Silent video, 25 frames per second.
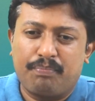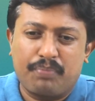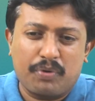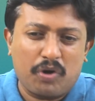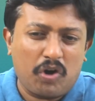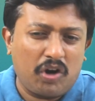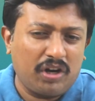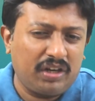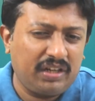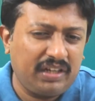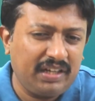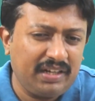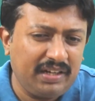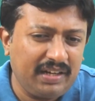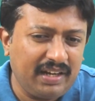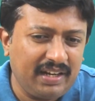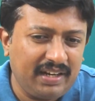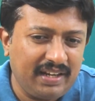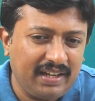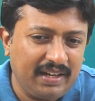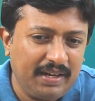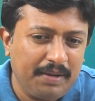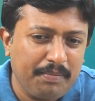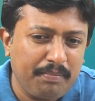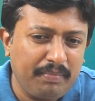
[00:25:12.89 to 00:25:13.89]
brought in
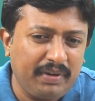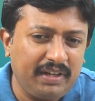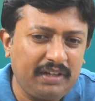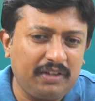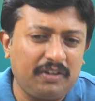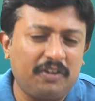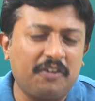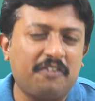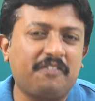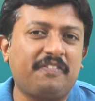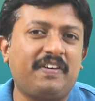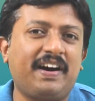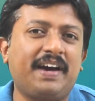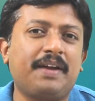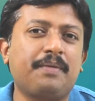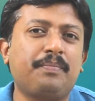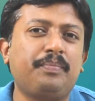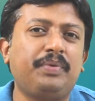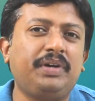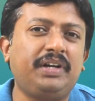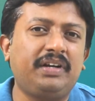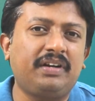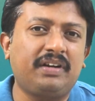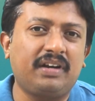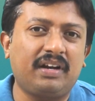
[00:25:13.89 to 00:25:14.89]
an element of
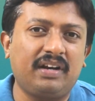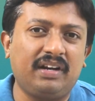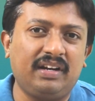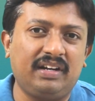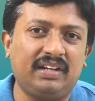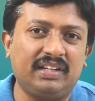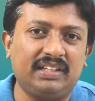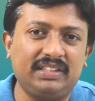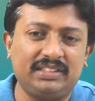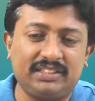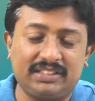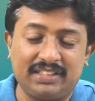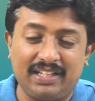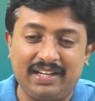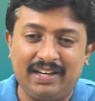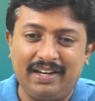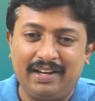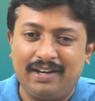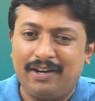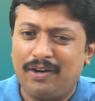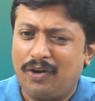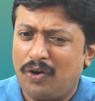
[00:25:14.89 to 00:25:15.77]
arbitrariness